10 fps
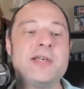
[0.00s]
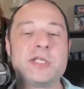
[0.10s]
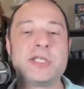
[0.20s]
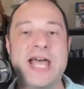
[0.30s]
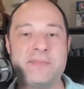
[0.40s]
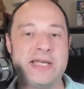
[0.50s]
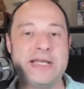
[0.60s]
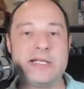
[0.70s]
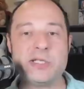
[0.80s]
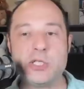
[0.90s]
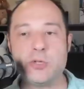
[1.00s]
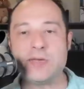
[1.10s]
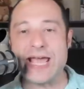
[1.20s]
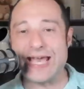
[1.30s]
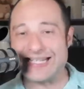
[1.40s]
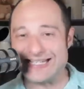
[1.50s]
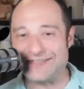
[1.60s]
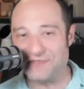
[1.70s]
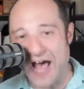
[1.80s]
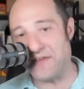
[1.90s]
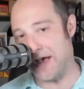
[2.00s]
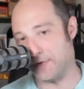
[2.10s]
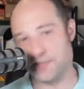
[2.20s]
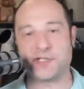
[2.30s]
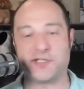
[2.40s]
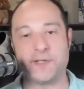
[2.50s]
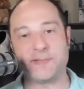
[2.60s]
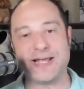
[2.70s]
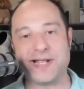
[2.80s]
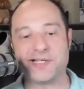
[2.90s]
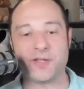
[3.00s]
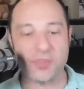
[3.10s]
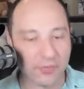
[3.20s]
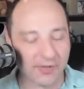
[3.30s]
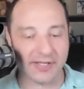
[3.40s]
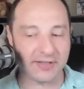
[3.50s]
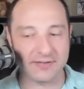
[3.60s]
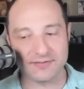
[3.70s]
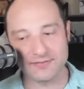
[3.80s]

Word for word: So that means you get five hours of sleep a night instead of three.